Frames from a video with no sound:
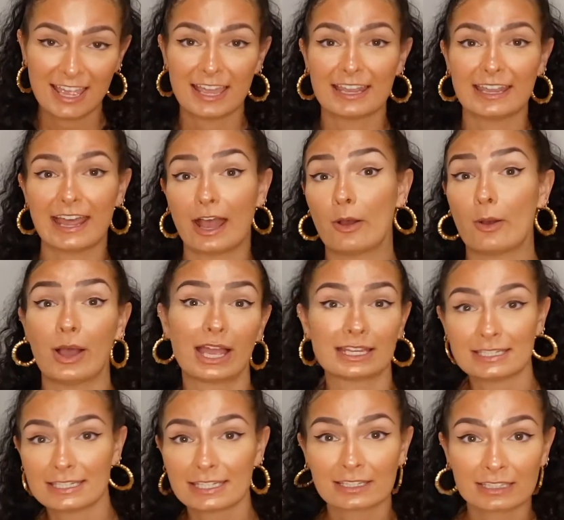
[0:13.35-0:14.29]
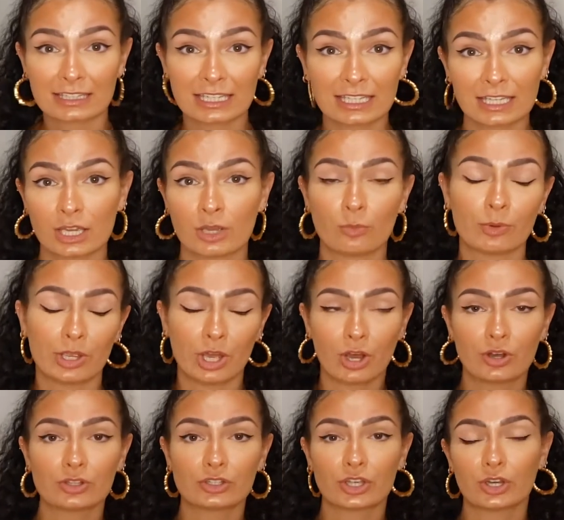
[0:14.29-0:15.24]
Now, ideally, we
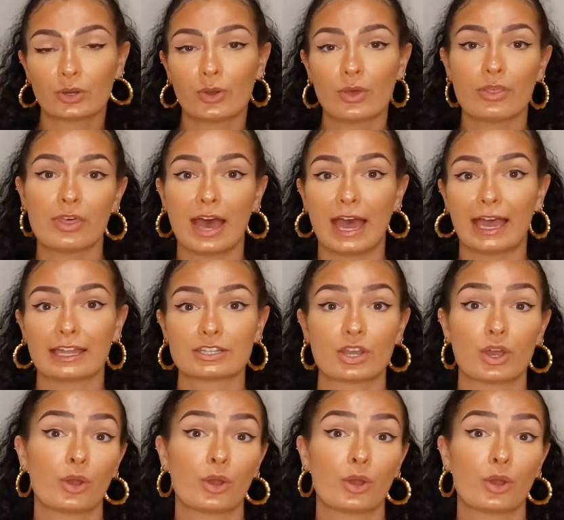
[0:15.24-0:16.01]
all know that